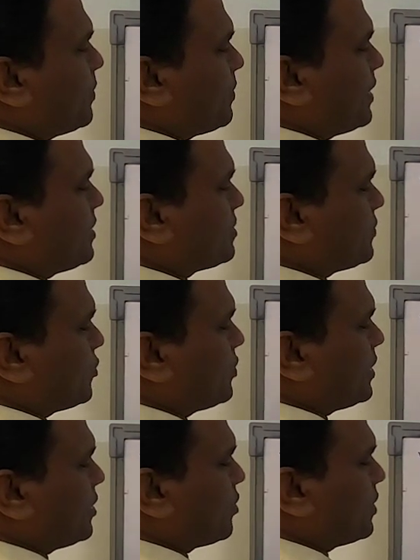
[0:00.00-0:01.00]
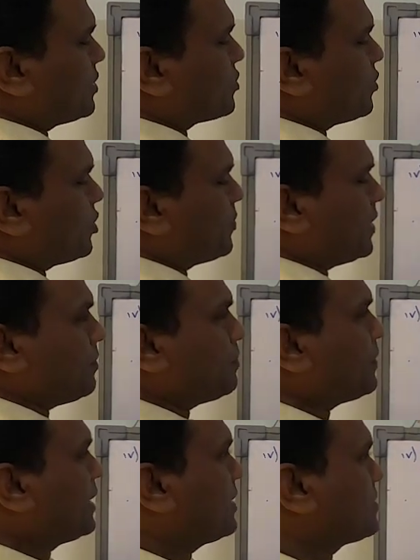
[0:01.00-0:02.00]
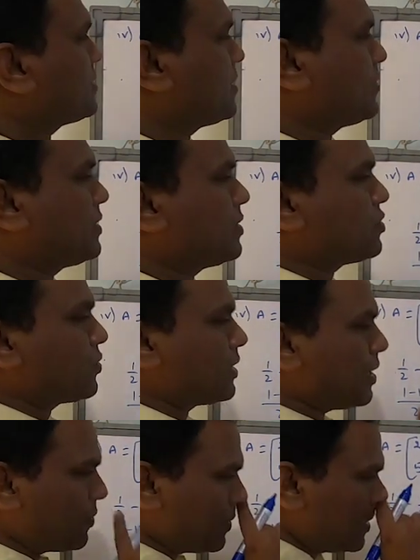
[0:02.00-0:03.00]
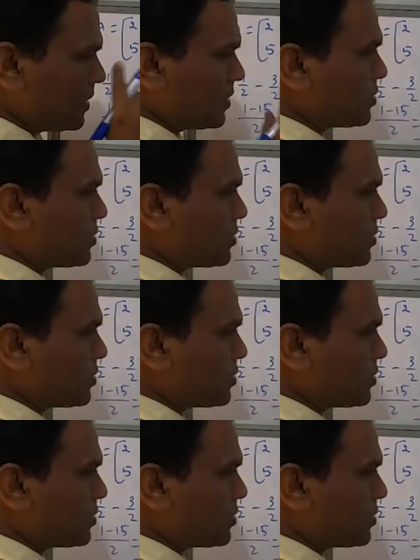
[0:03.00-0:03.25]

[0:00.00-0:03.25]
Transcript: be minus 14, or it's going to be minus 7. That's okay now.